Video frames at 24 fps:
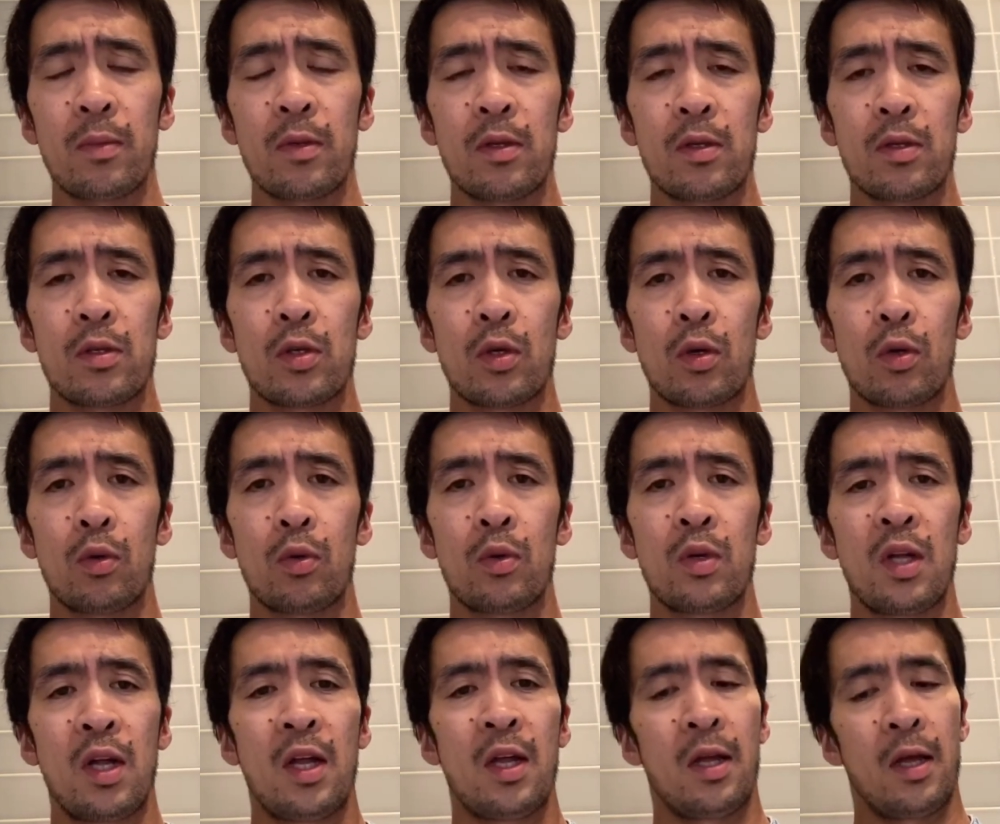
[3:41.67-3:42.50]
So
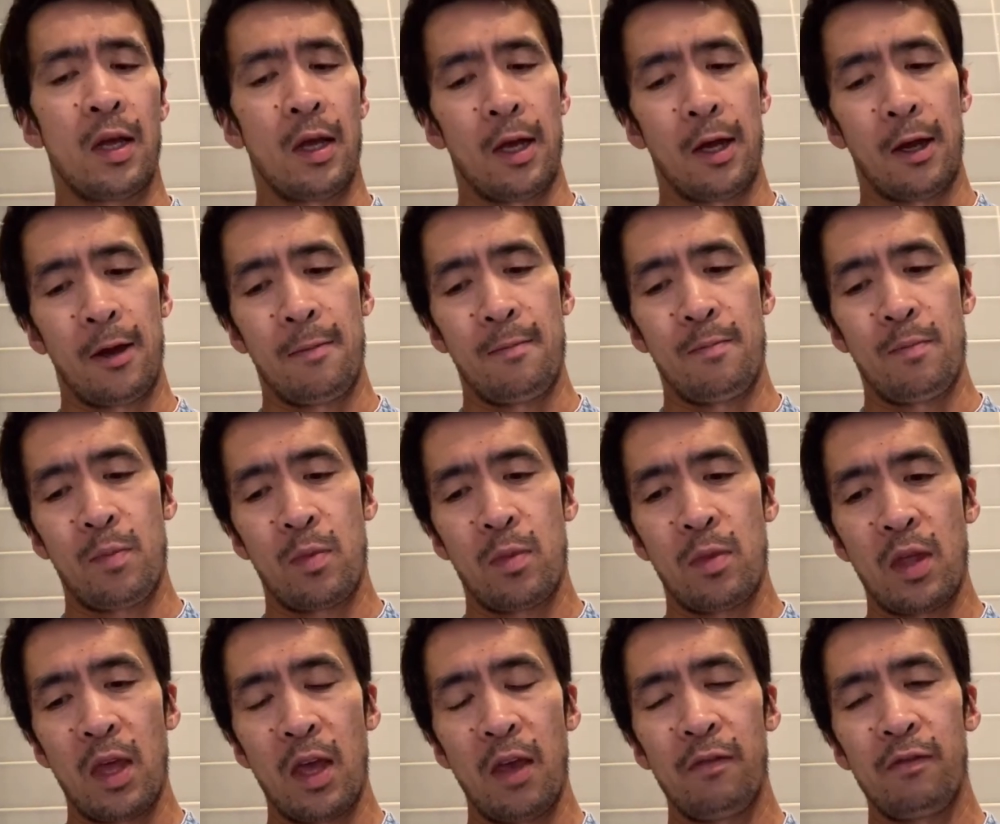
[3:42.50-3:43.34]

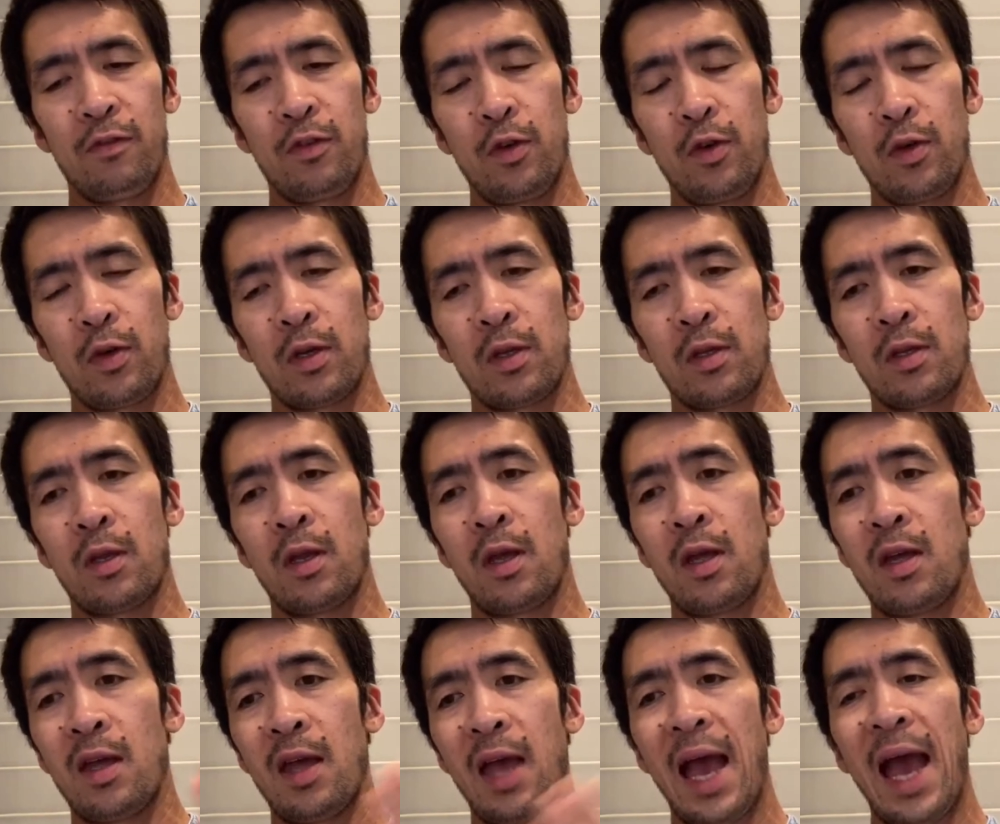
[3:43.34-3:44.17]
if you can
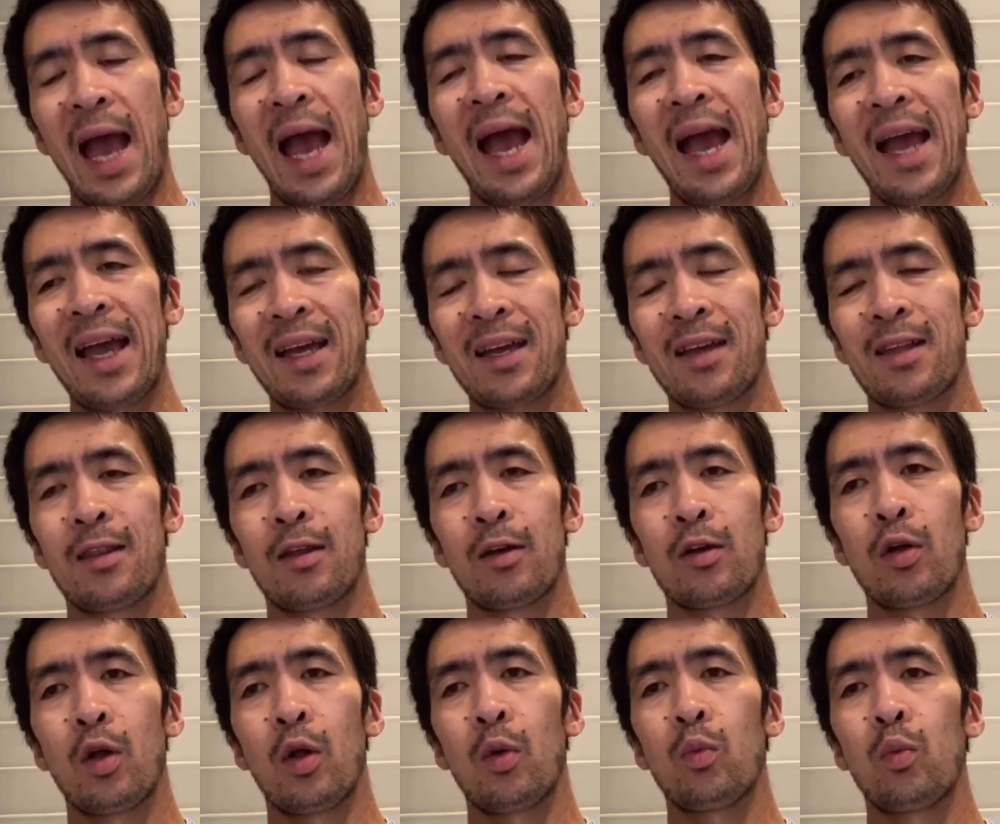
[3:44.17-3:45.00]
hack the
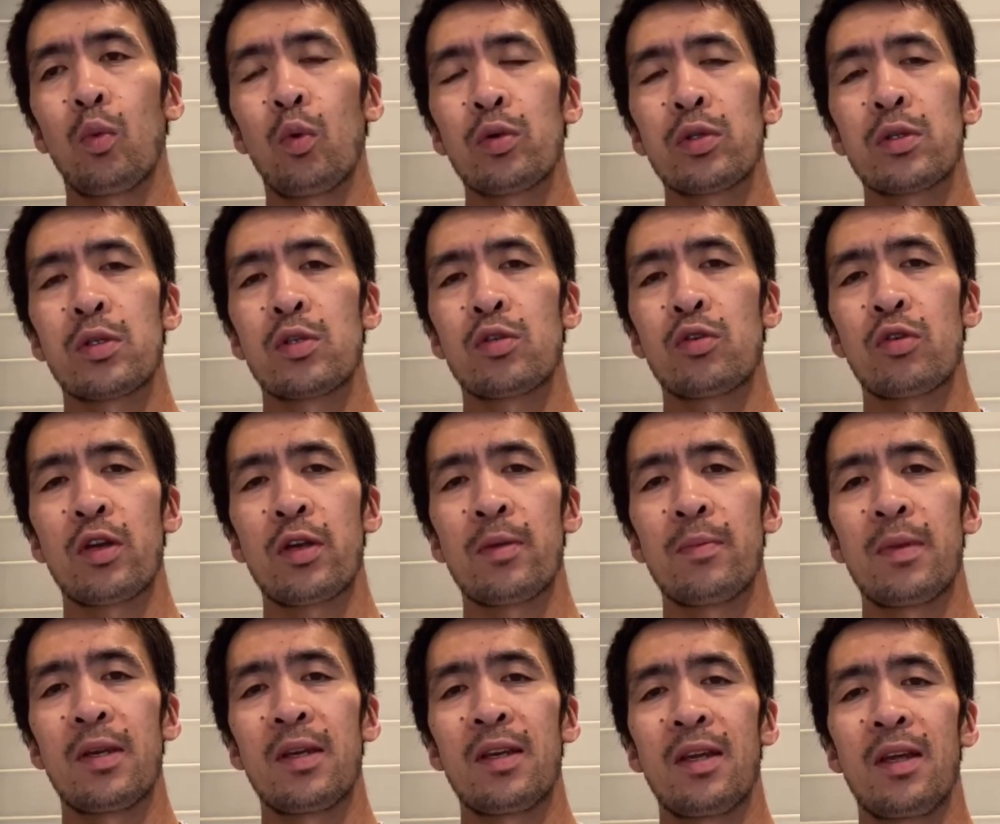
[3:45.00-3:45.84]
cold water
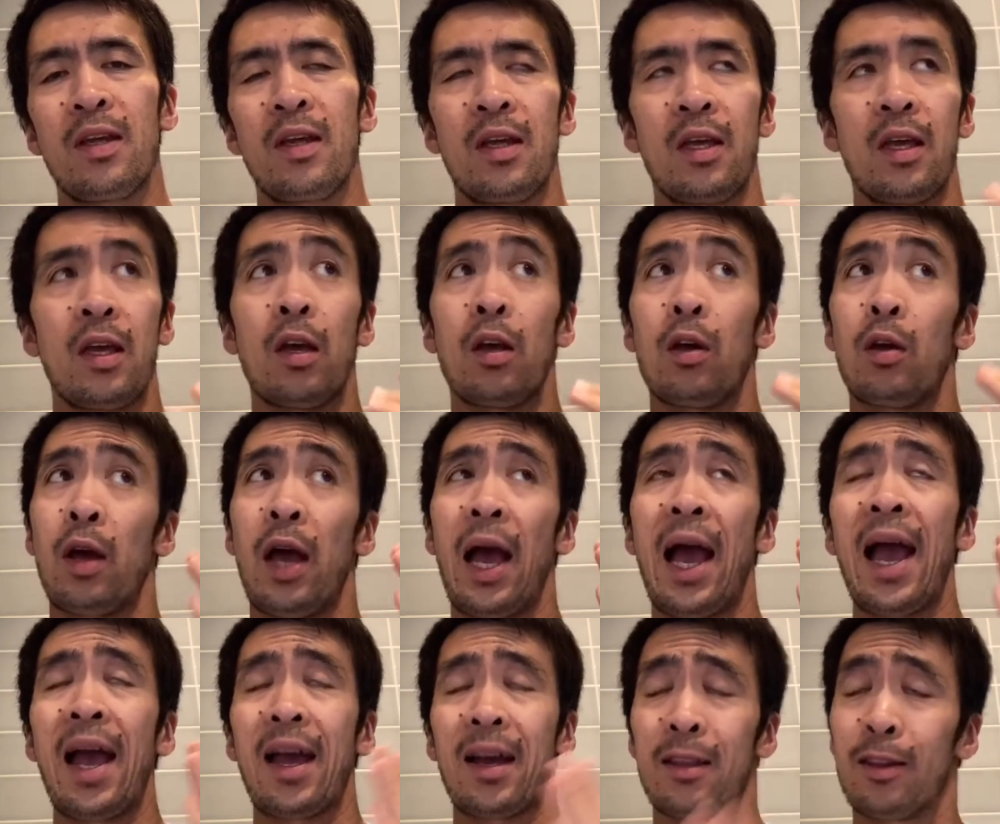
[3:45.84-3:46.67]
treatment,
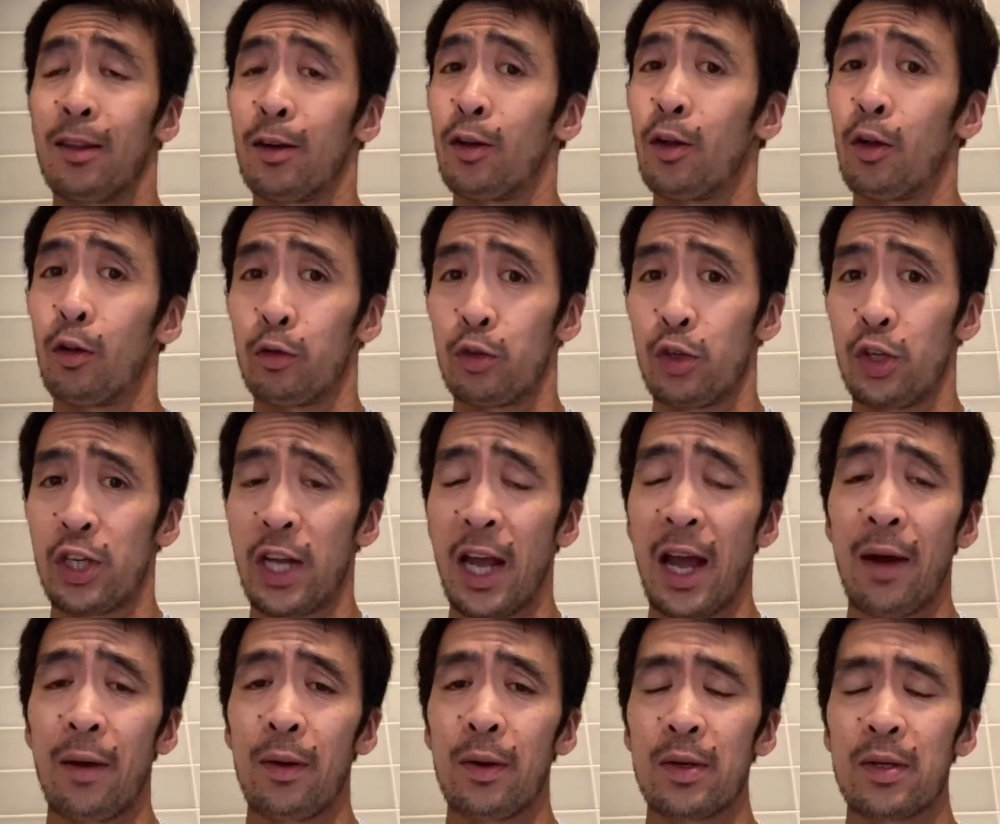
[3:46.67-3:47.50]
hack the cold
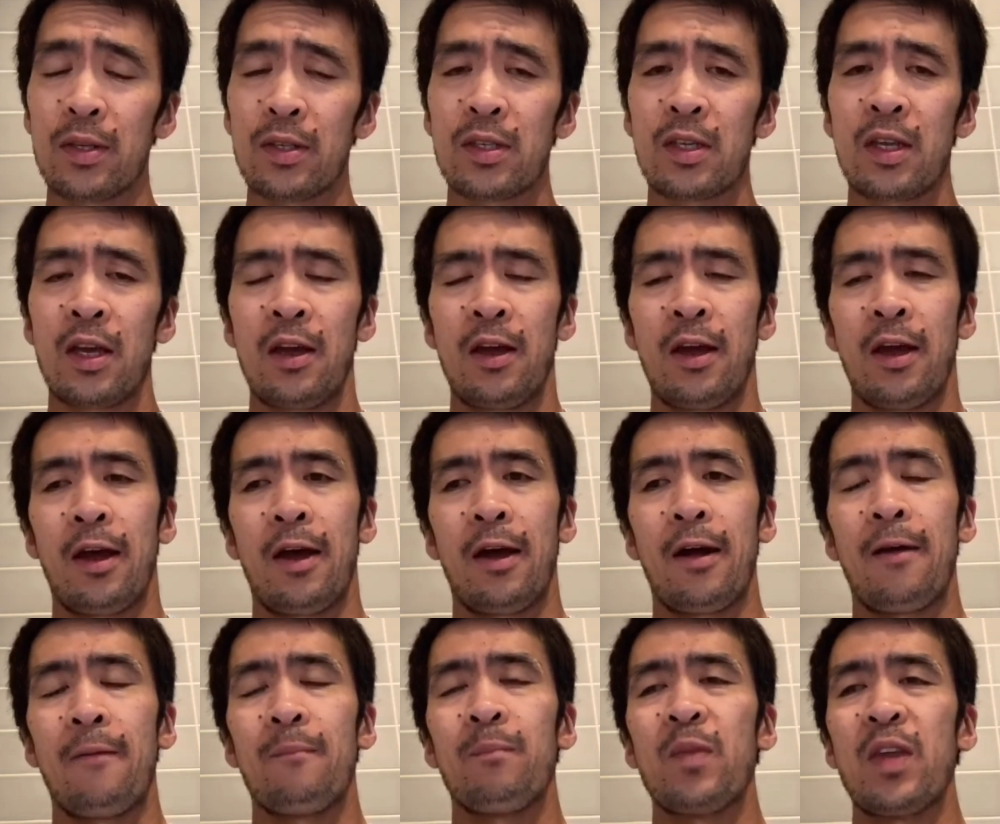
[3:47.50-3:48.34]
showers,
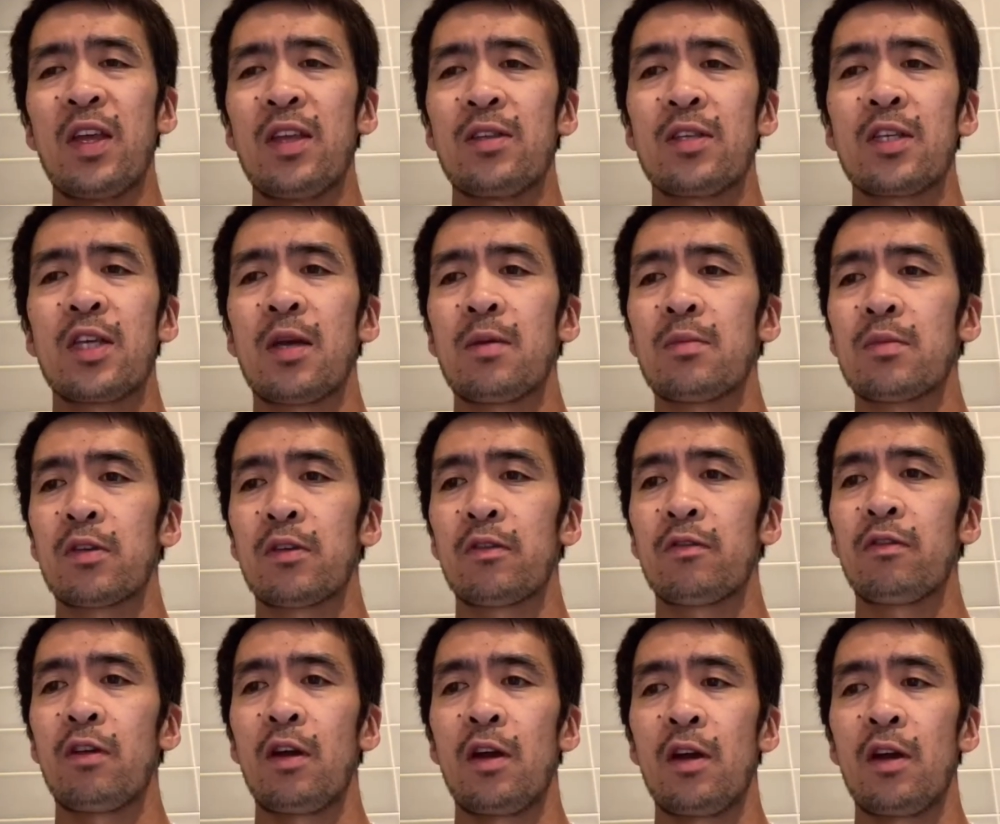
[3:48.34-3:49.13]
in terms of